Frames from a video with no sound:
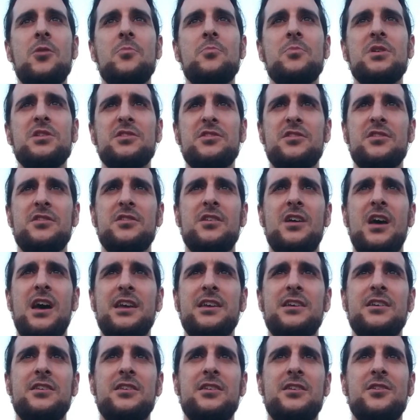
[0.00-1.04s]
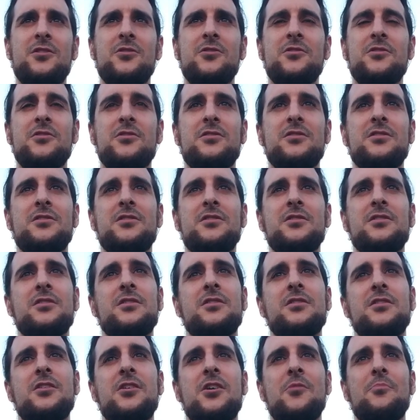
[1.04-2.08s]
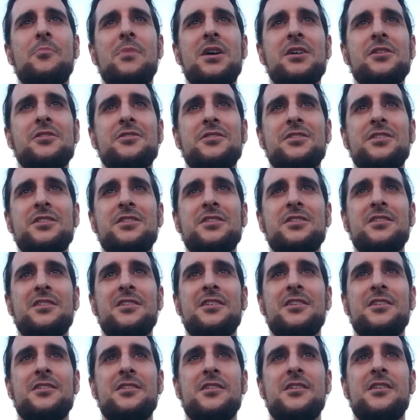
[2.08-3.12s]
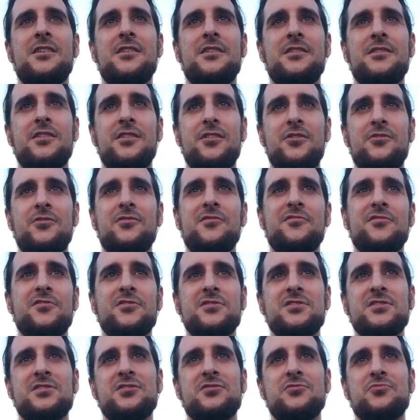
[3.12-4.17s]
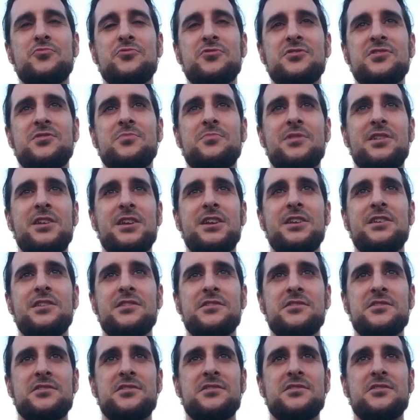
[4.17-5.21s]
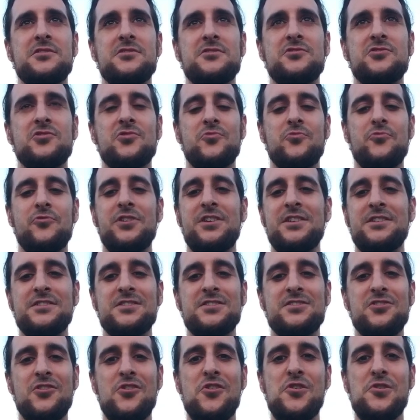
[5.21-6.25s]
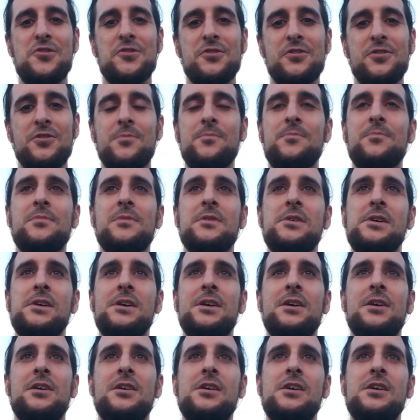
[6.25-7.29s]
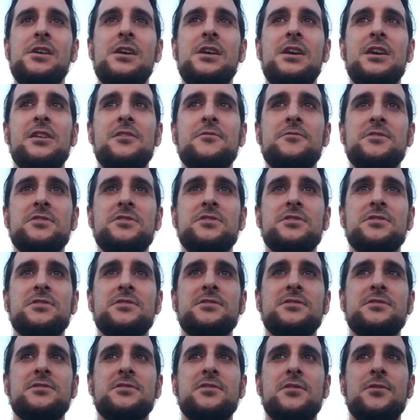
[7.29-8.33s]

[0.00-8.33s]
But I could hear a melody. The universe was playing this serene song, and it was just